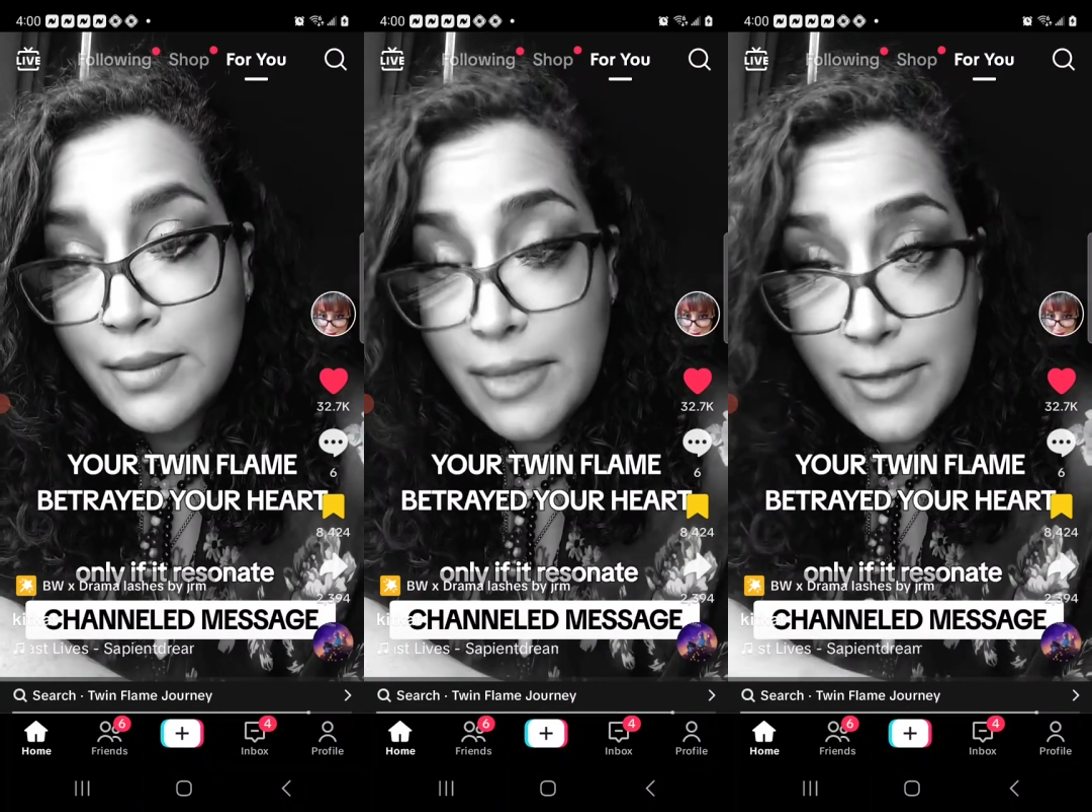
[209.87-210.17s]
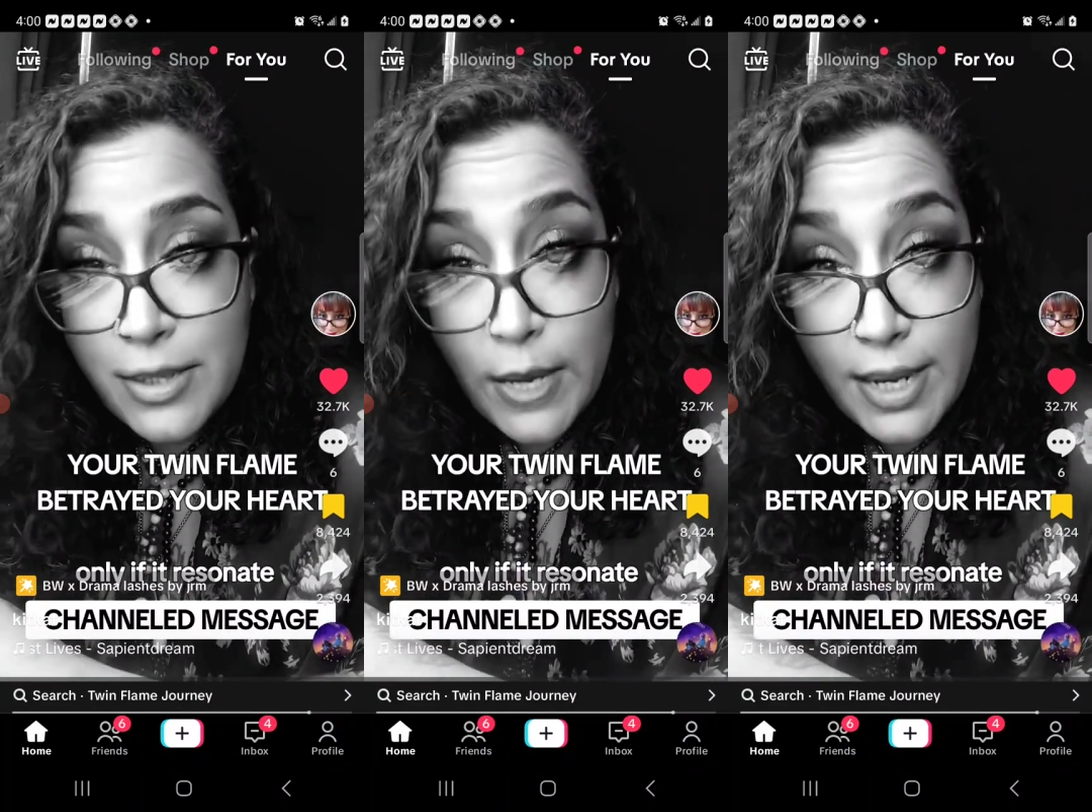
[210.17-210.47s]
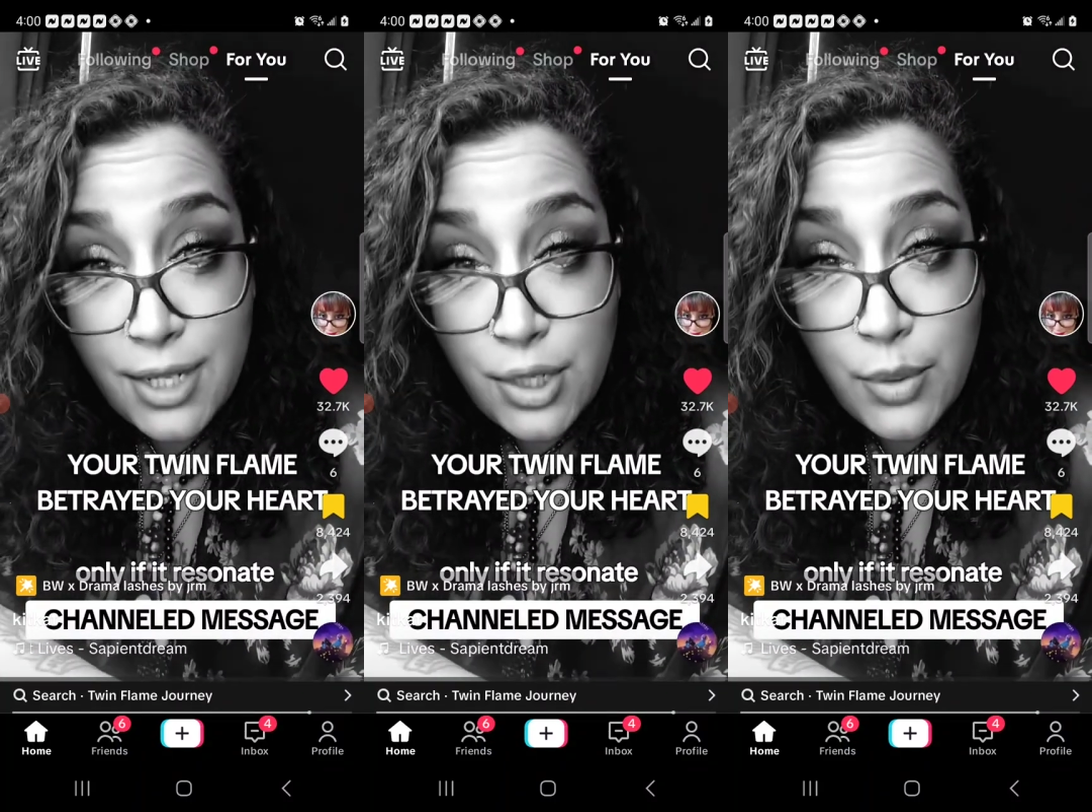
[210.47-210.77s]
maybe the
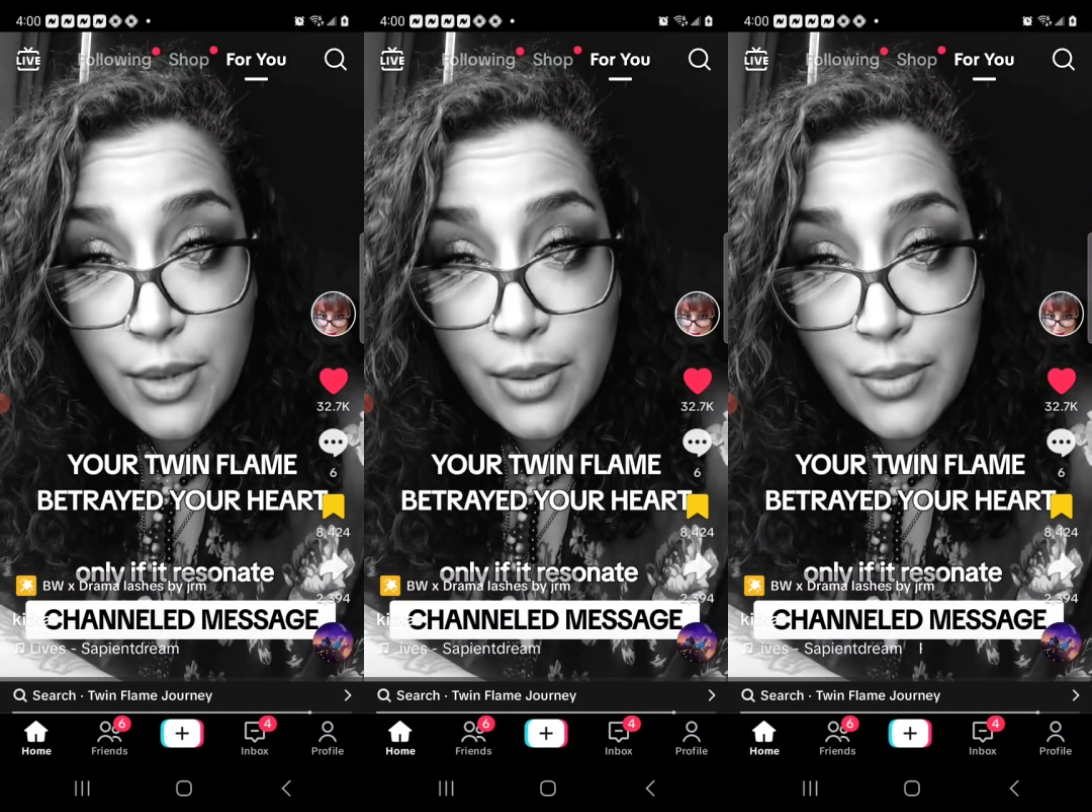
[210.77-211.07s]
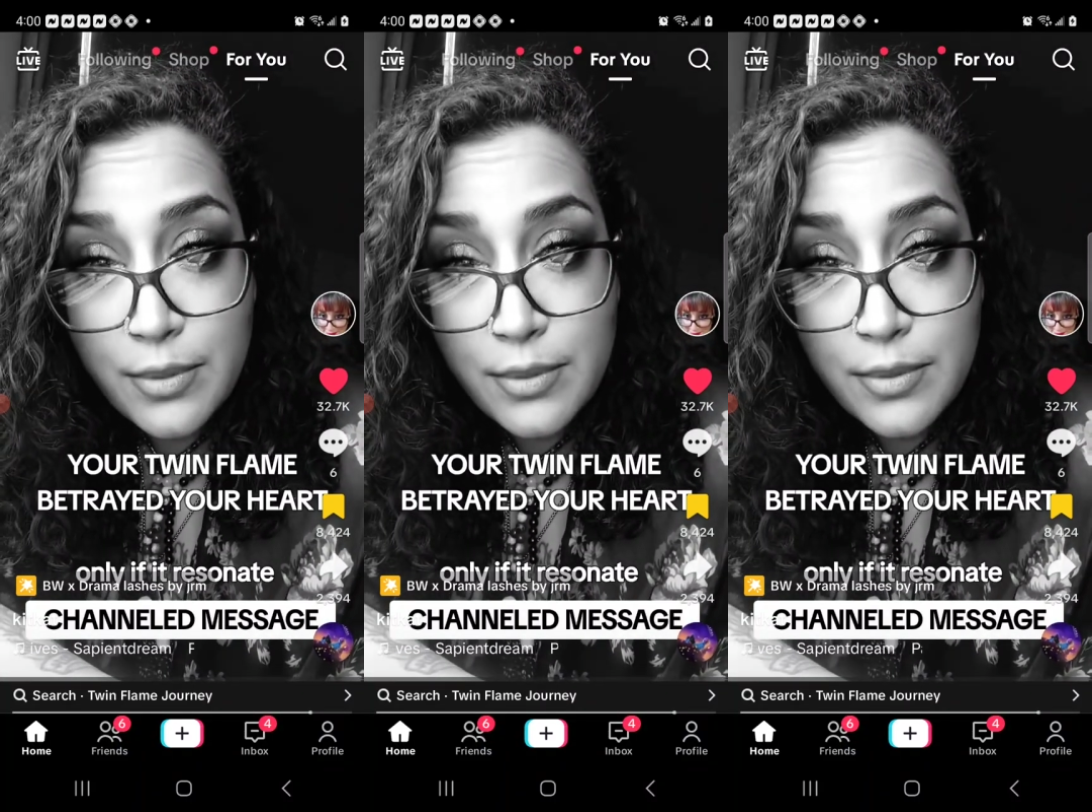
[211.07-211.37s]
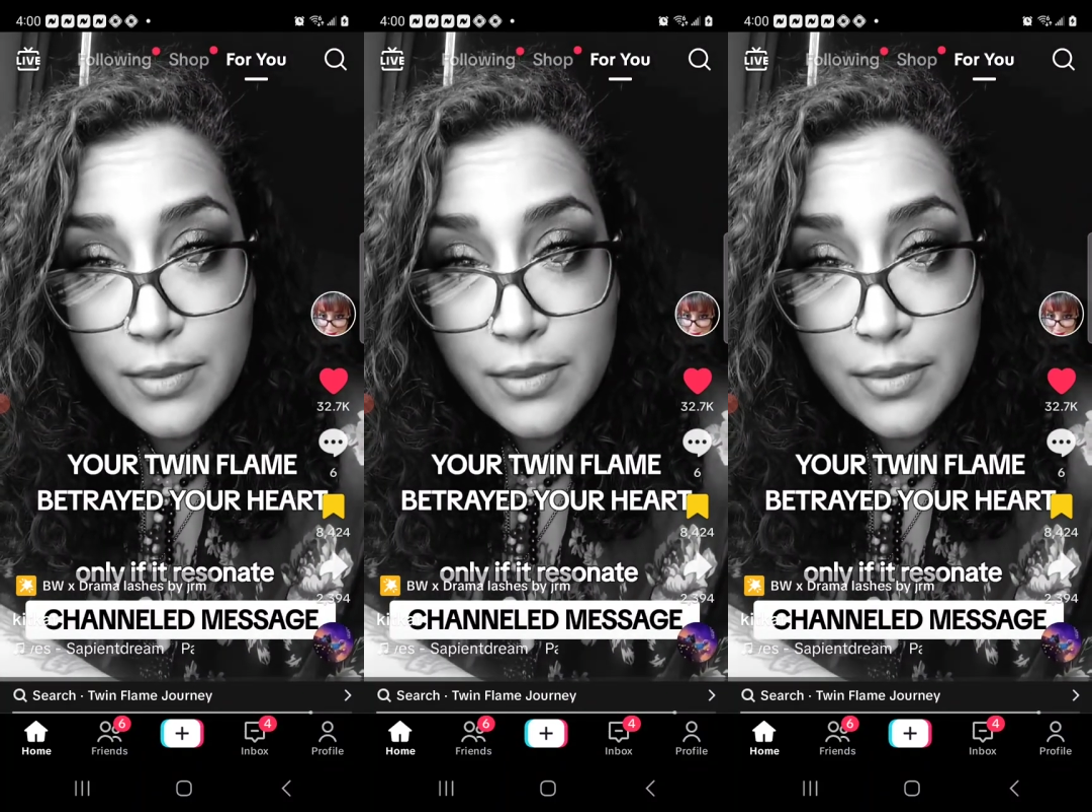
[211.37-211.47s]
way that you do.